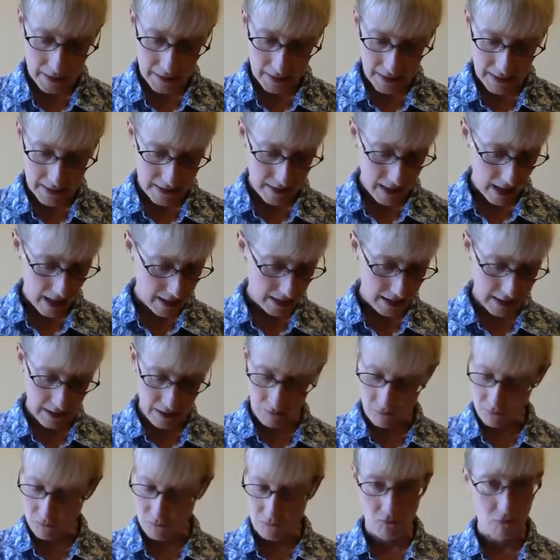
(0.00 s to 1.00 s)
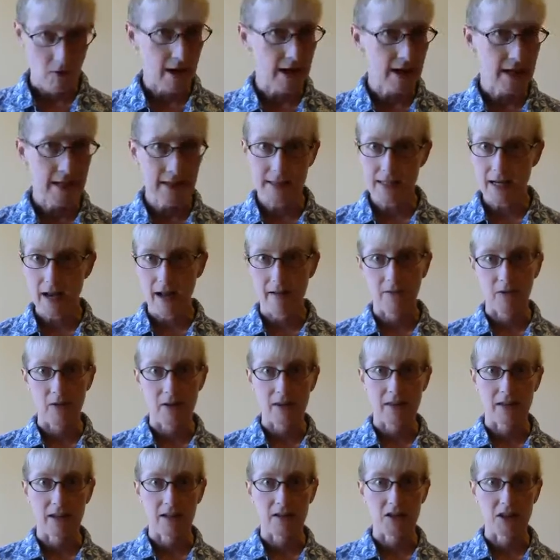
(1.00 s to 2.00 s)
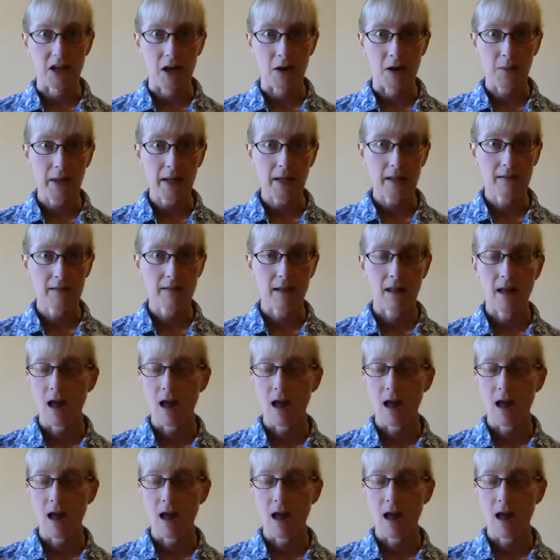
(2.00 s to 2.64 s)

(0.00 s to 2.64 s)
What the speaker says: Let's kind of get right into everything, shall we?